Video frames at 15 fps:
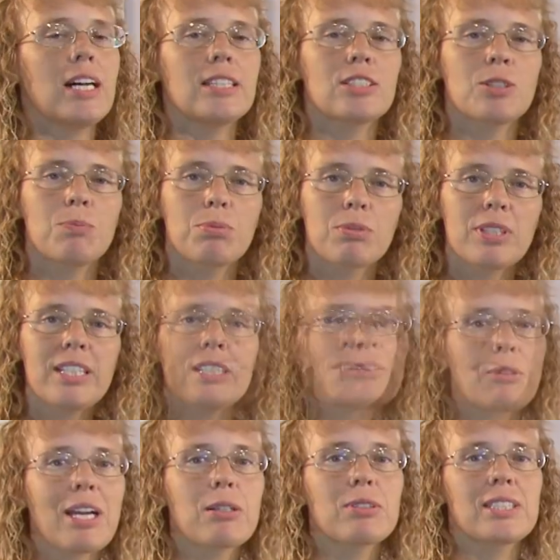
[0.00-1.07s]
as a
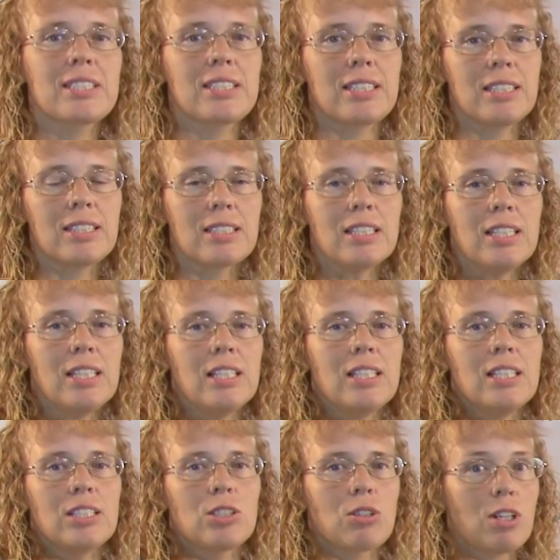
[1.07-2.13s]
prerequisite
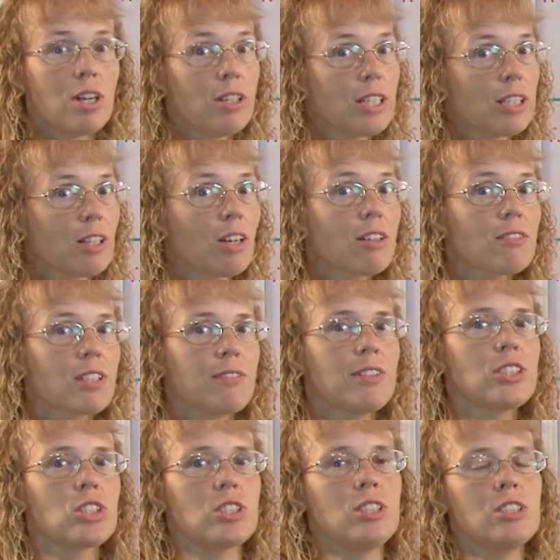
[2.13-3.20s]
to learning long
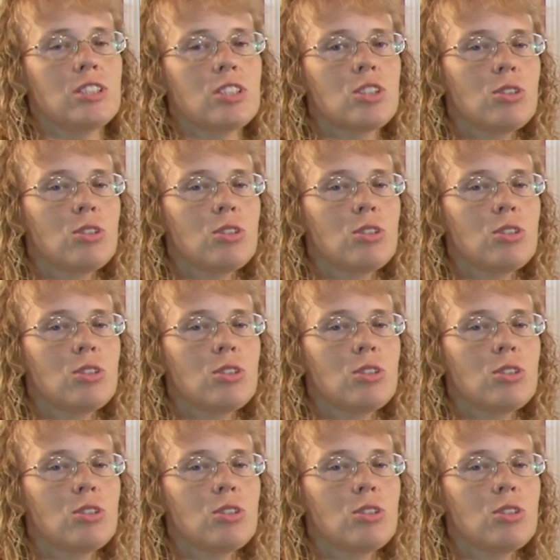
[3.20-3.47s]
division,